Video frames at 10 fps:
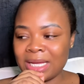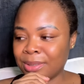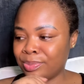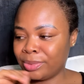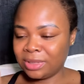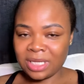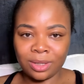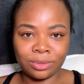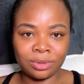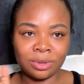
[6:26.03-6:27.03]
I've brought
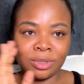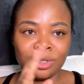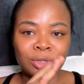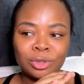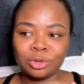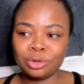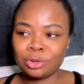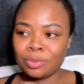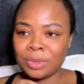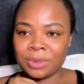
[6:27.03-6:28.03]
out
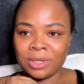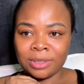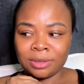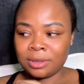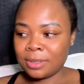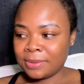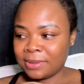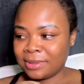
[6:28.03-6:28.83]
some of our stuff,